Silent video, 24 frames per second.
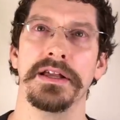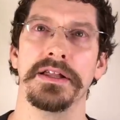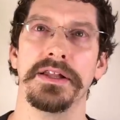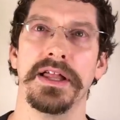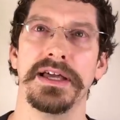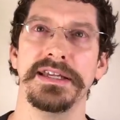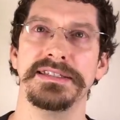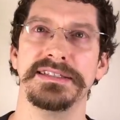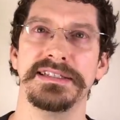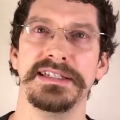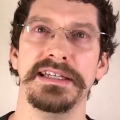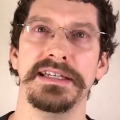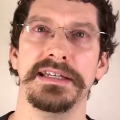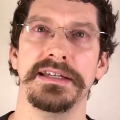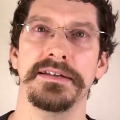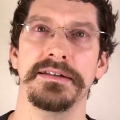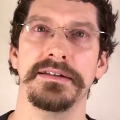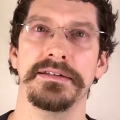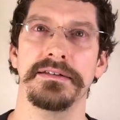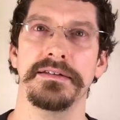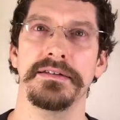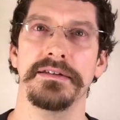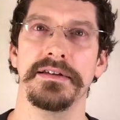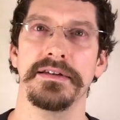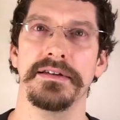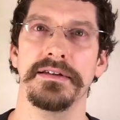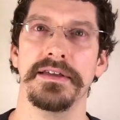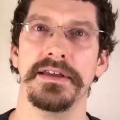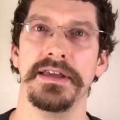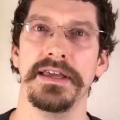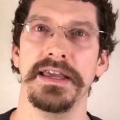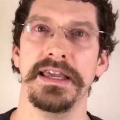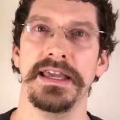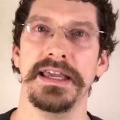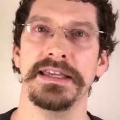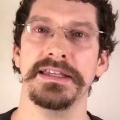Glycine
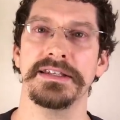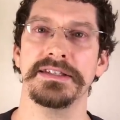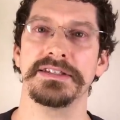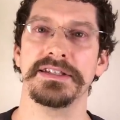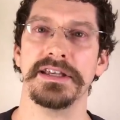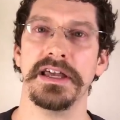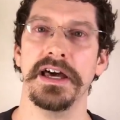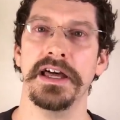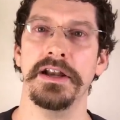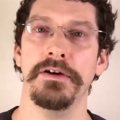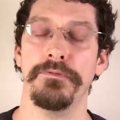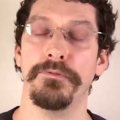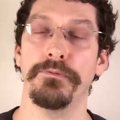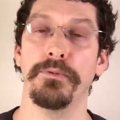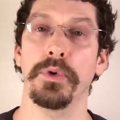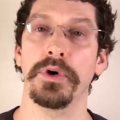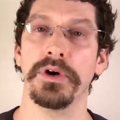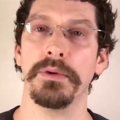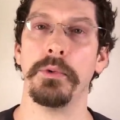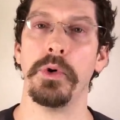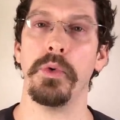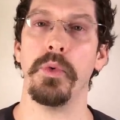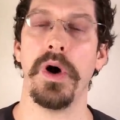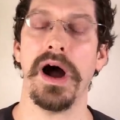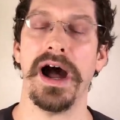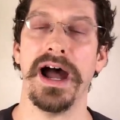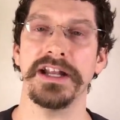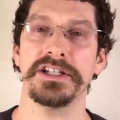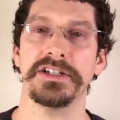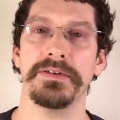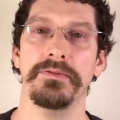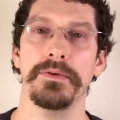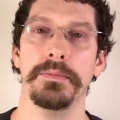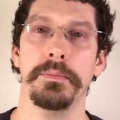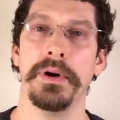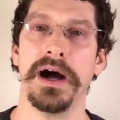is an affordable
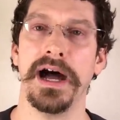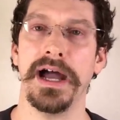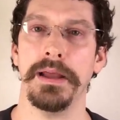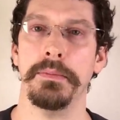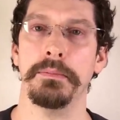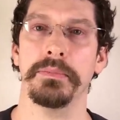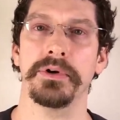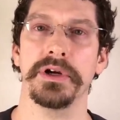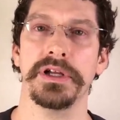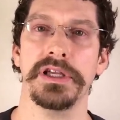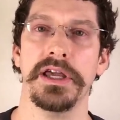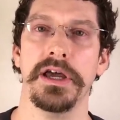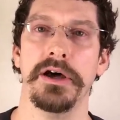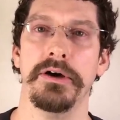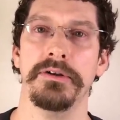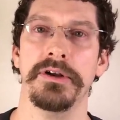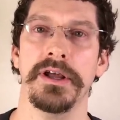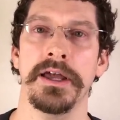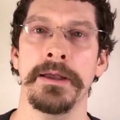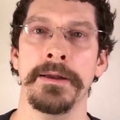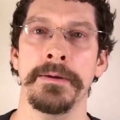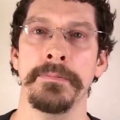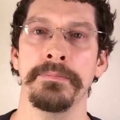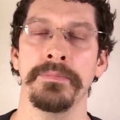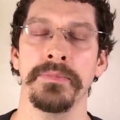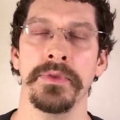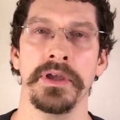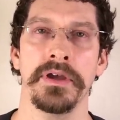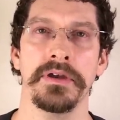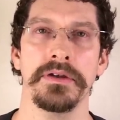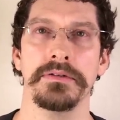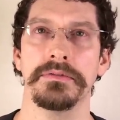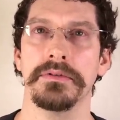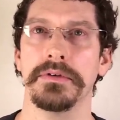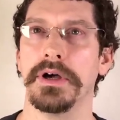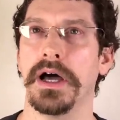watch if you buy and pre-own.
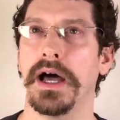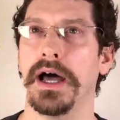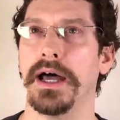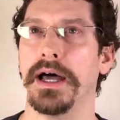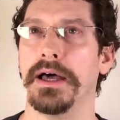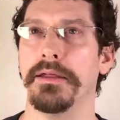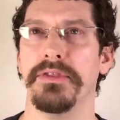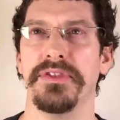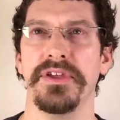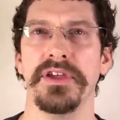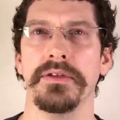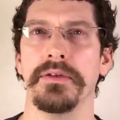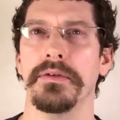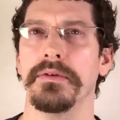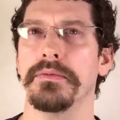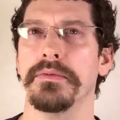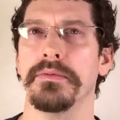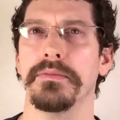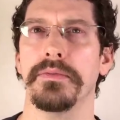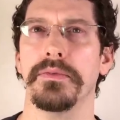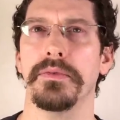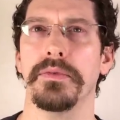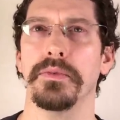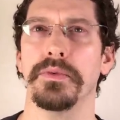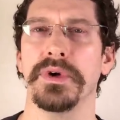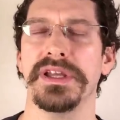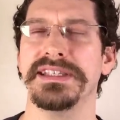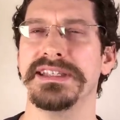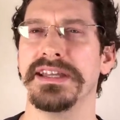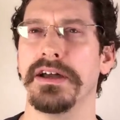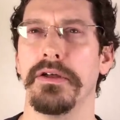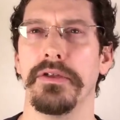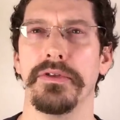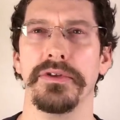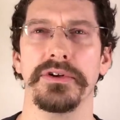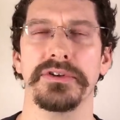I think
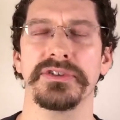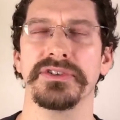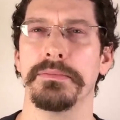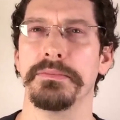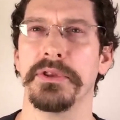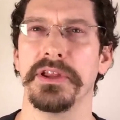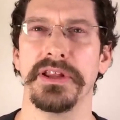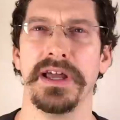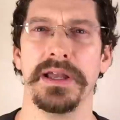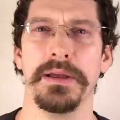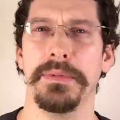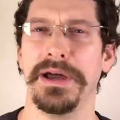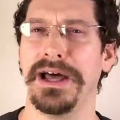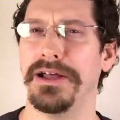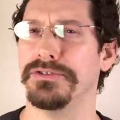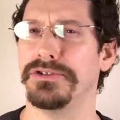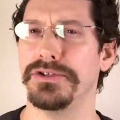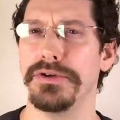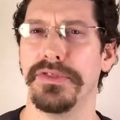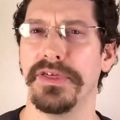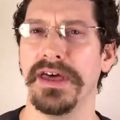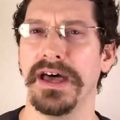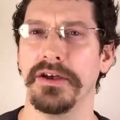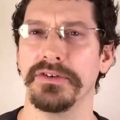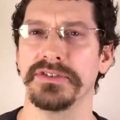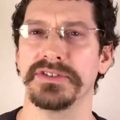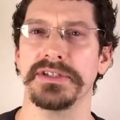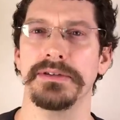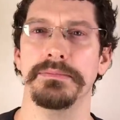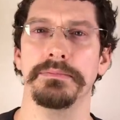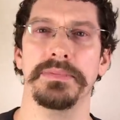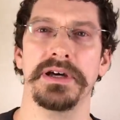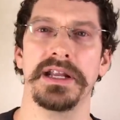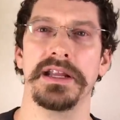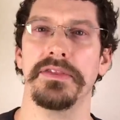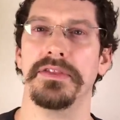retail, they're something like about
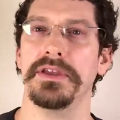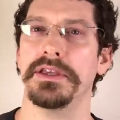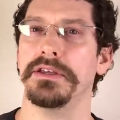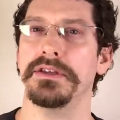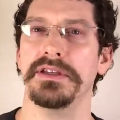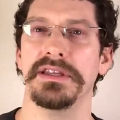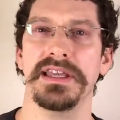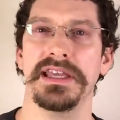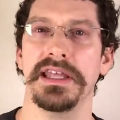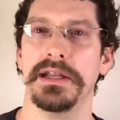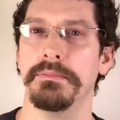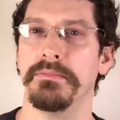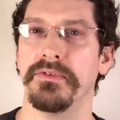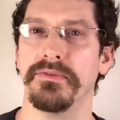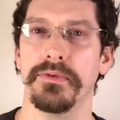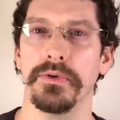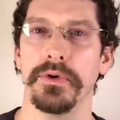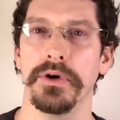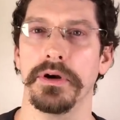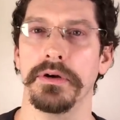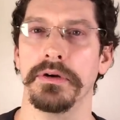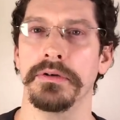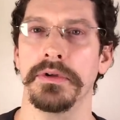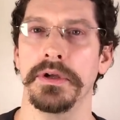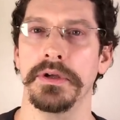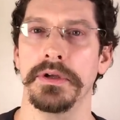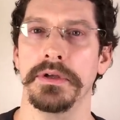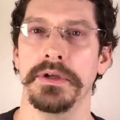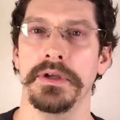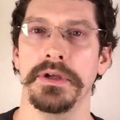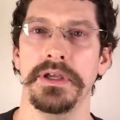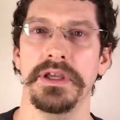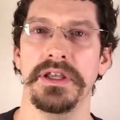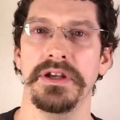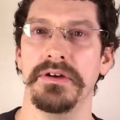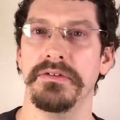$2,000, but I think you can get them for,
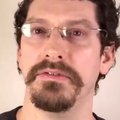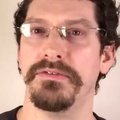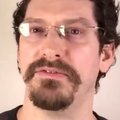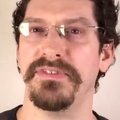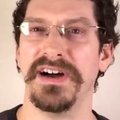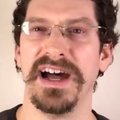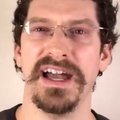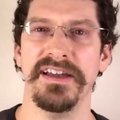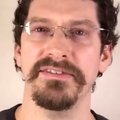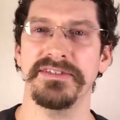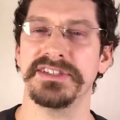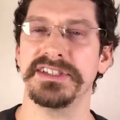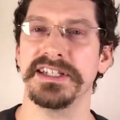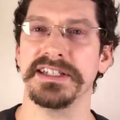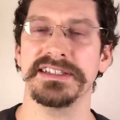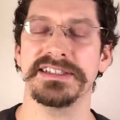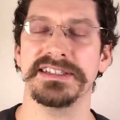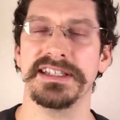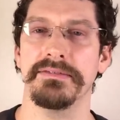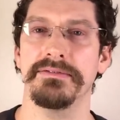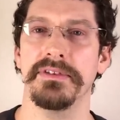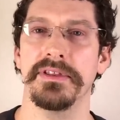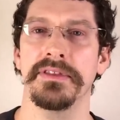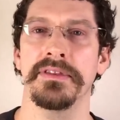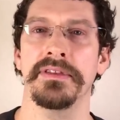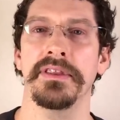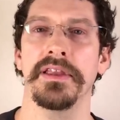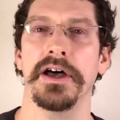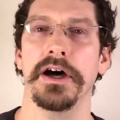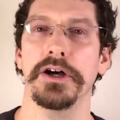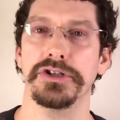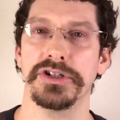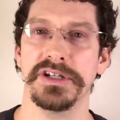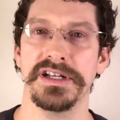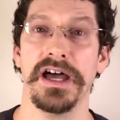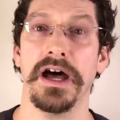you know, $500,
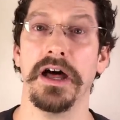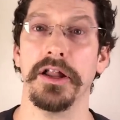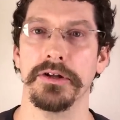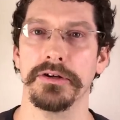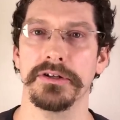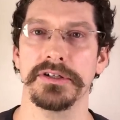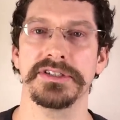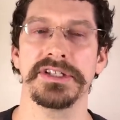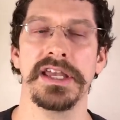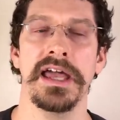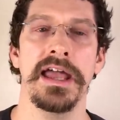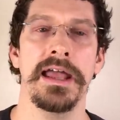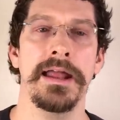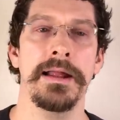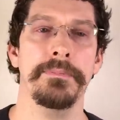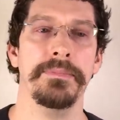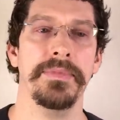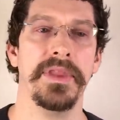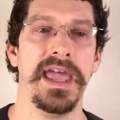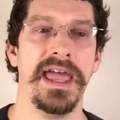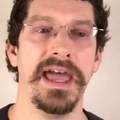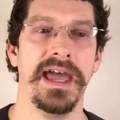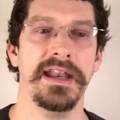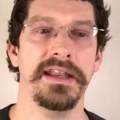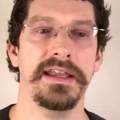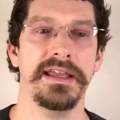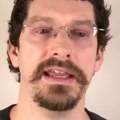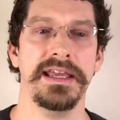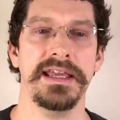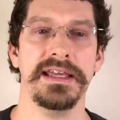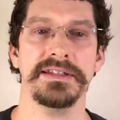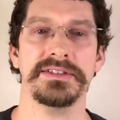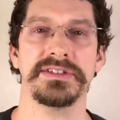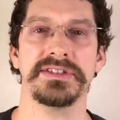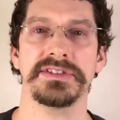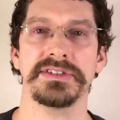$600, $700. And
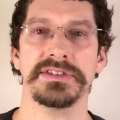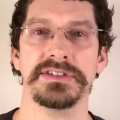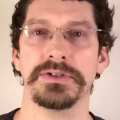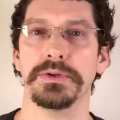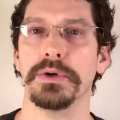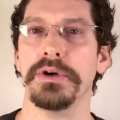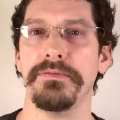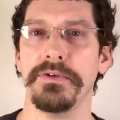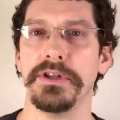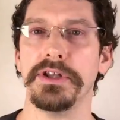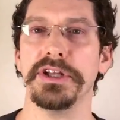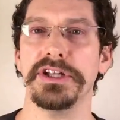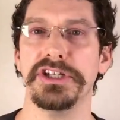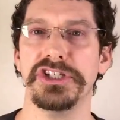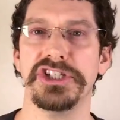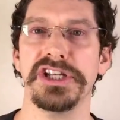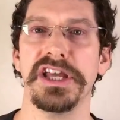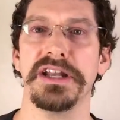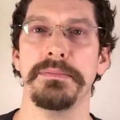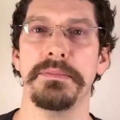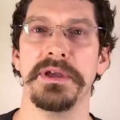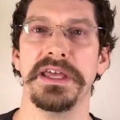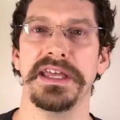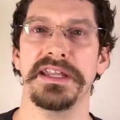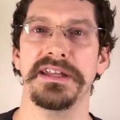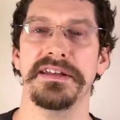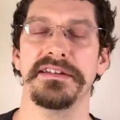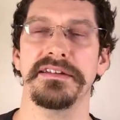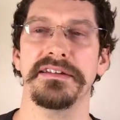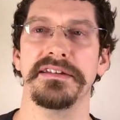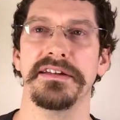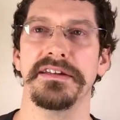it's sort of a legitimate,